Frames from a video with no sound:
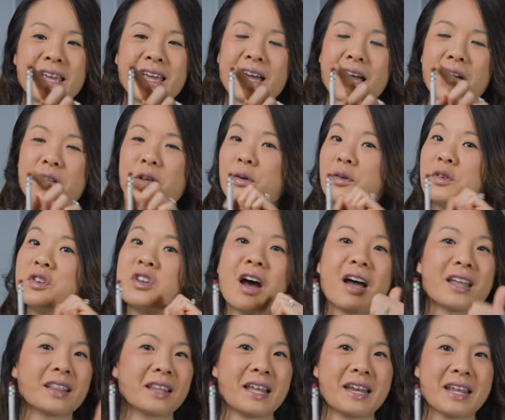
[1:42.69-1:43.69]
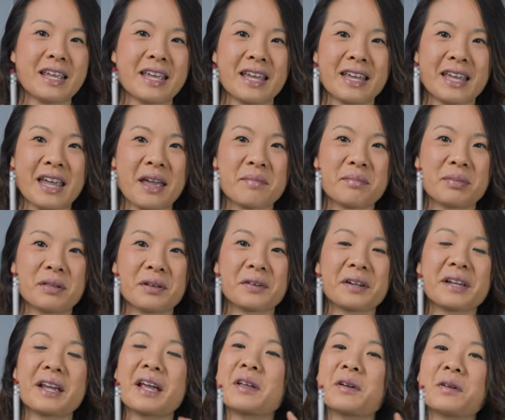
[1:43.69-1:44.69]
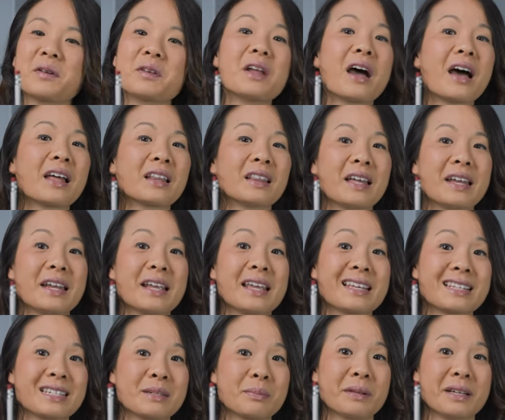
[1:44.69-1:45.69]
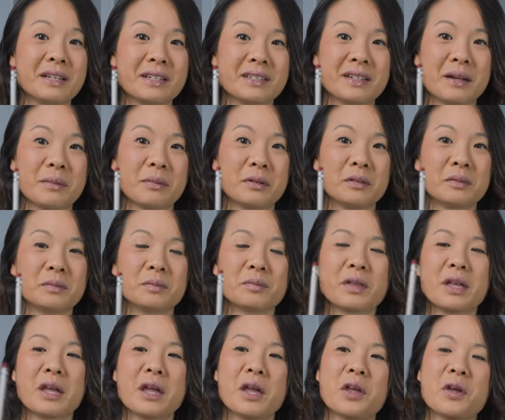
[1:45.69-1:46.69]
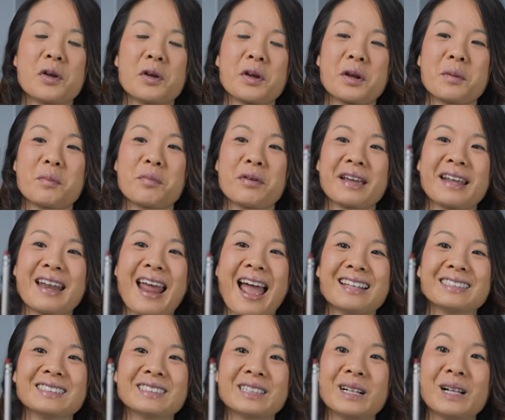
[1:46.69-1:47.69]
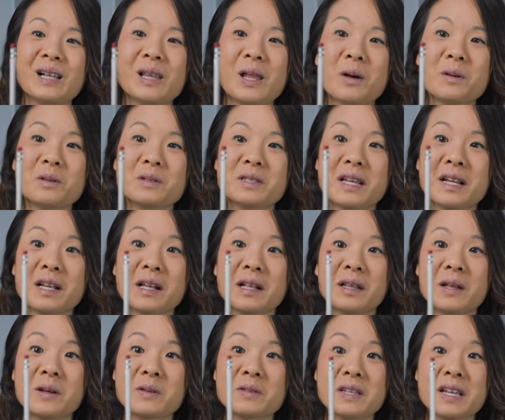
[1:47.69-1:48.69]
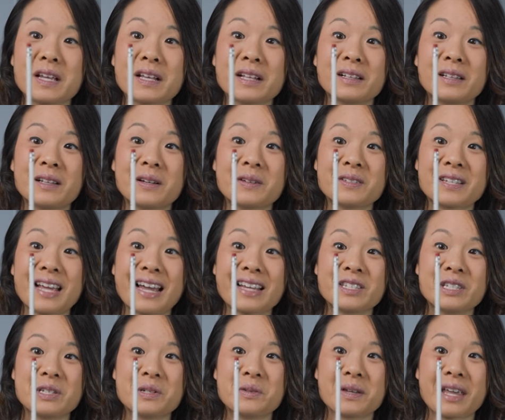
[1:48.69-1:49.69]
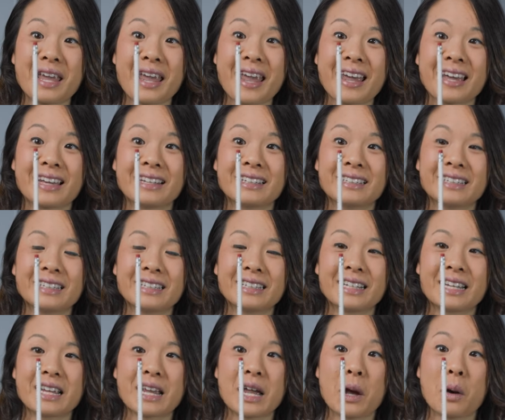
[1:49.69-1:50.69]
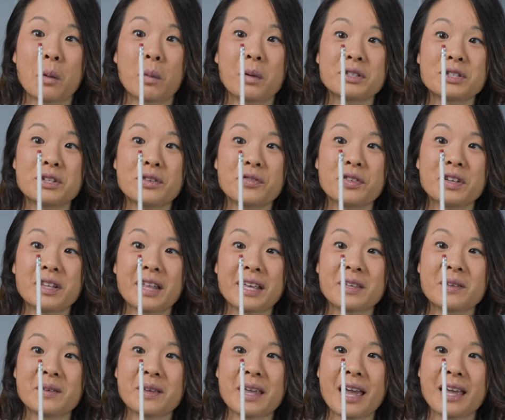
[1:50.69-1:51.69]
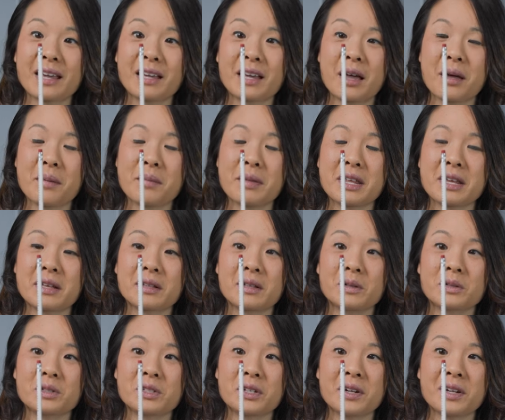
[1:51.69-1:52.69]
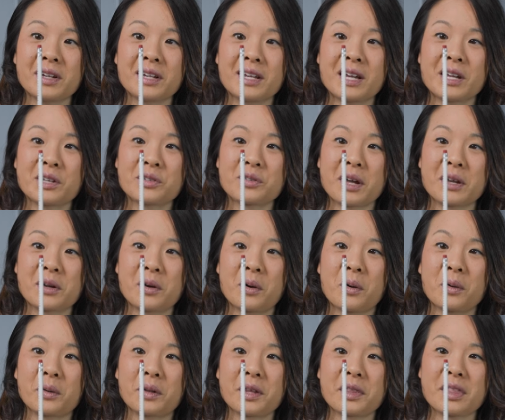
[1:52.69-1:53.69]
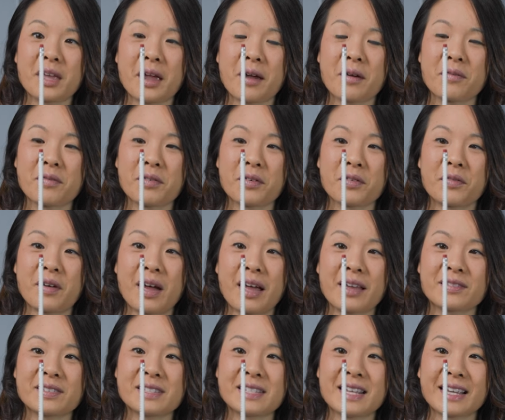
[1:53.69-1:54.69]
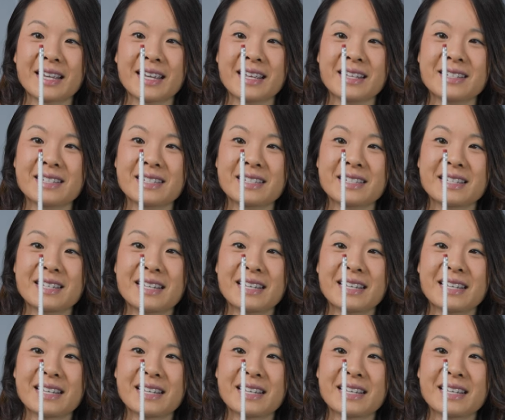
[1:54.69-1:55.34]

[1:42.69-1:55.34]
And you're not letting it get blurry and you're not letting it split double. You're gonna bring it as close and close and close as you can. Once you feel like you can't come any closer, try to hold it there for five seconds